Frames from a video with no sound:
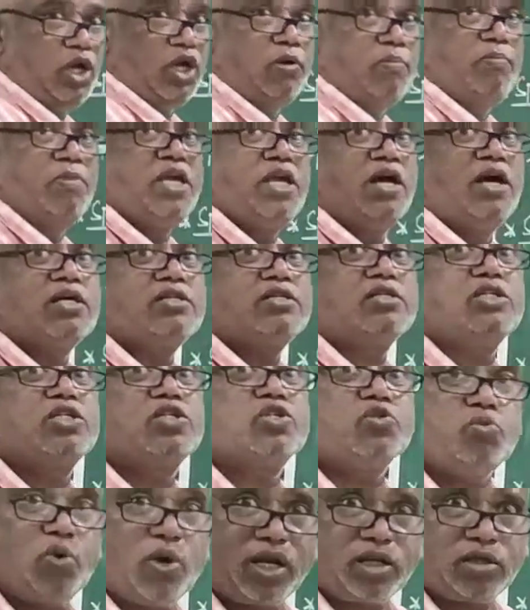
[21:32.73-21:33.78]

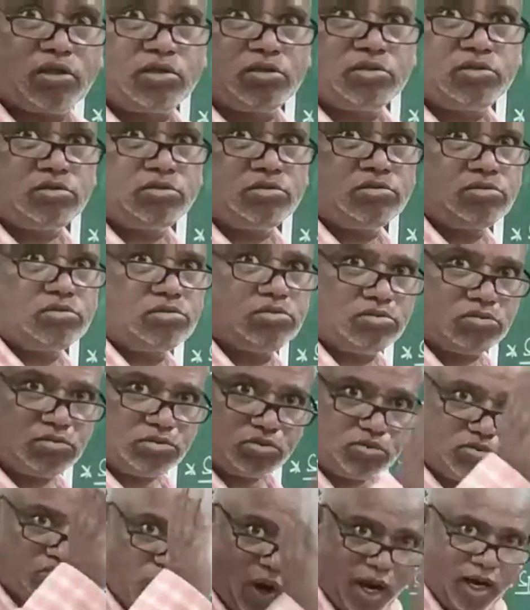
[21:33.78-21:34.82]
Meiosis
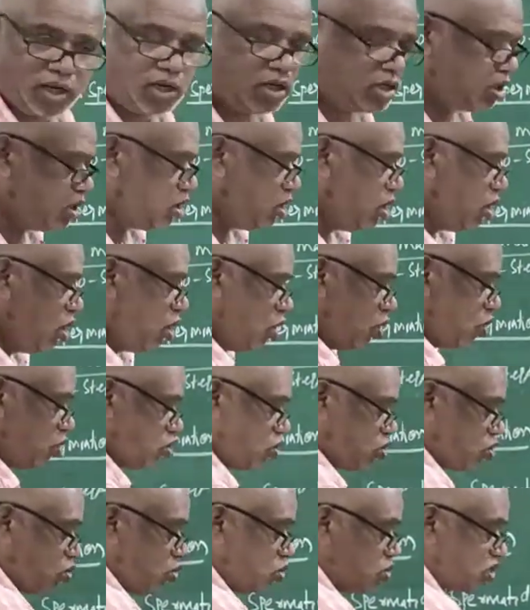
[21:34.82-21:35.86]
1.
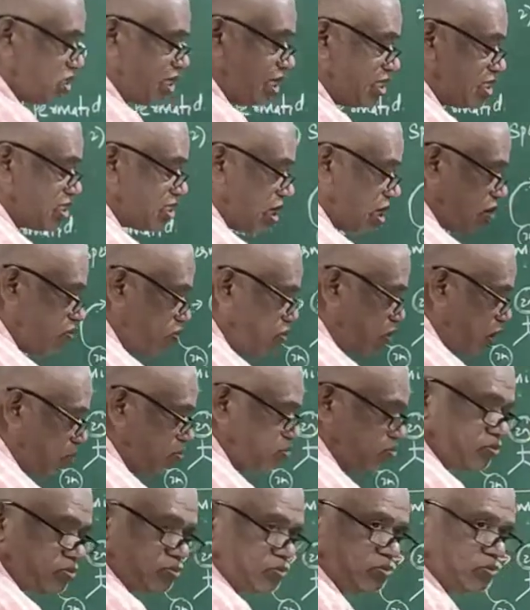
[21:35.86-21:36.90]
Two cells are formed.
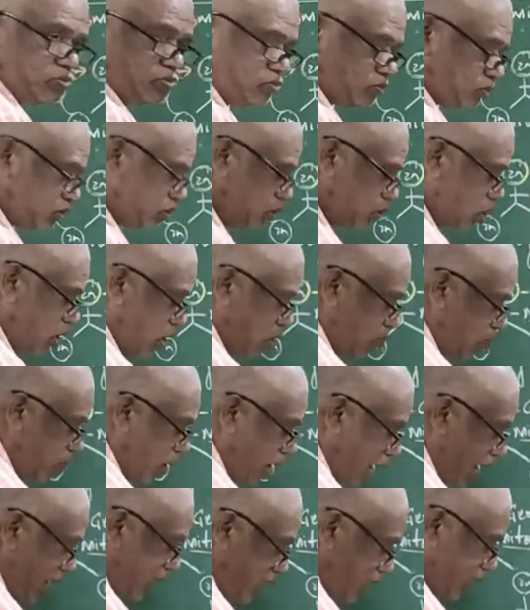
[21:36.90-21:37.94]

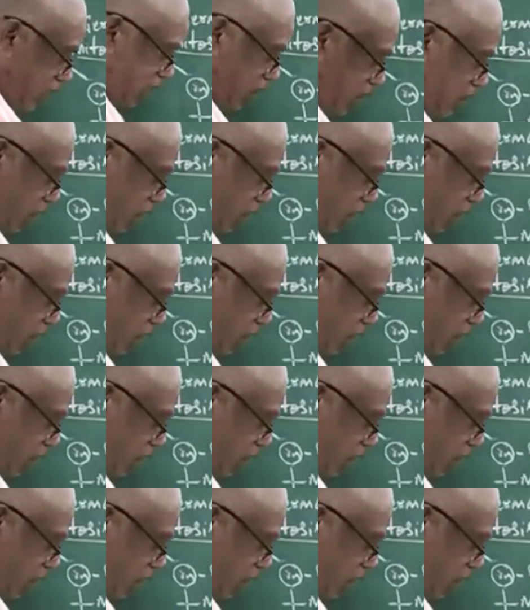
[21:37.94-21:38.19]
Ploidy.